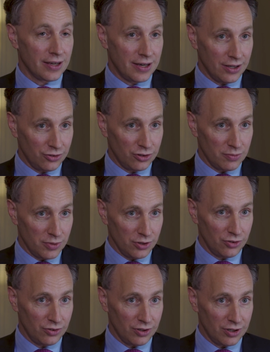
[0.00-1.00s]

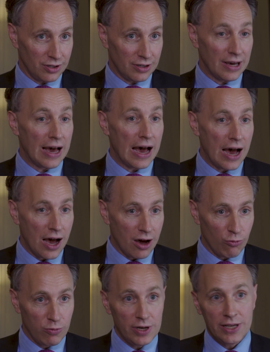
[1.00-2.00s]
customers
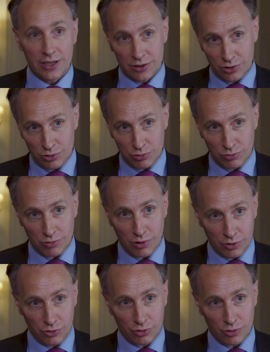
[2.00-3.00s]
are willing to
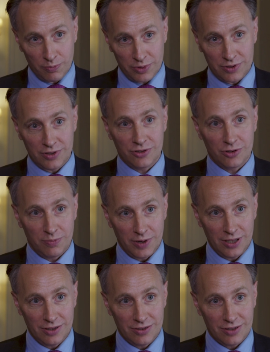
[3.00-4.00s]
also
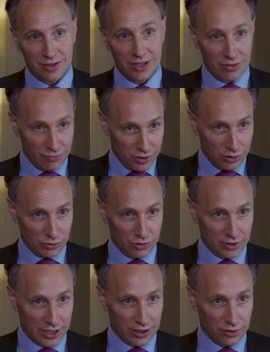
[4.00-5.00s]
participate in
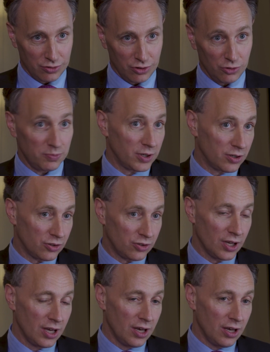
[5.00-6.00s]
reducing the health cost,
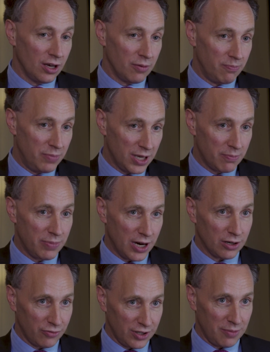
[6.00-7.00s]
because a big
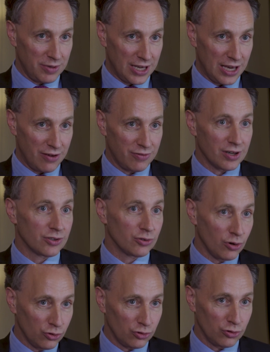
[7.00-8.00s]
part of their behavior is
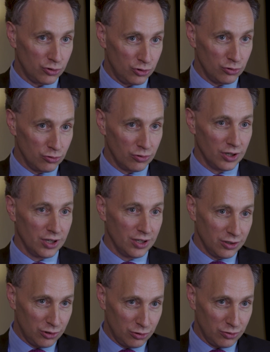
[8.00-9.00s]
also due
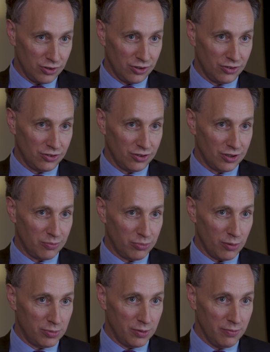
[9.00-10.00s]
to this
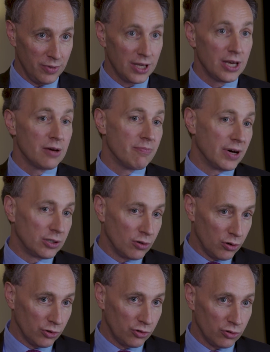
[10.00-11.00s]
problem, but
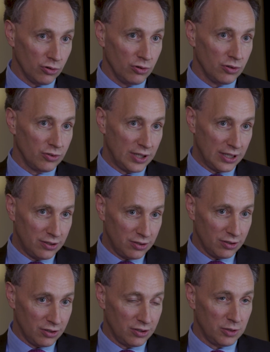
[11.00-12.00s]
also that
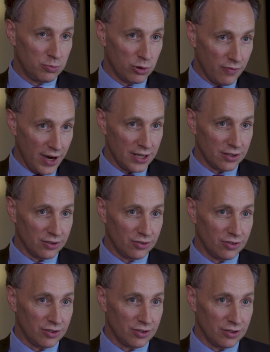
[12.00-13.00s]
the
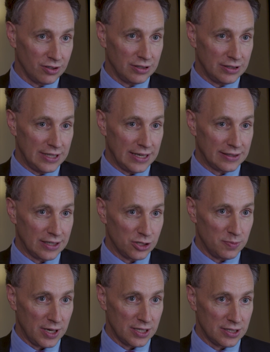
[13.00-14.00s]
providers take their
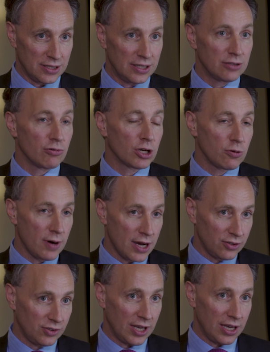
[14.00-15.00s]
space. And it
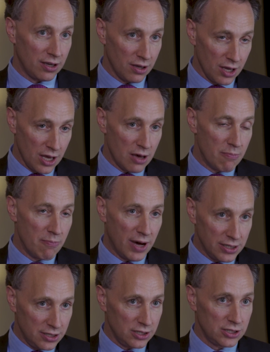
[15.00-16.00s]
requires a
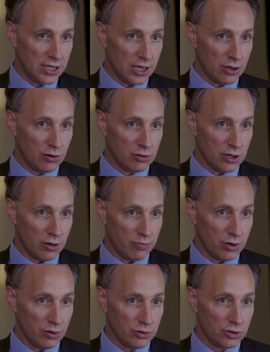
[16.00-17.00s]
multi-stakeholder
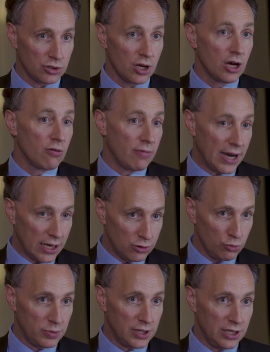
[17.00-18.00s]
approach where I
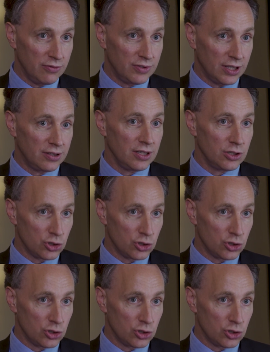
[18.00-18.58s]
do believe that the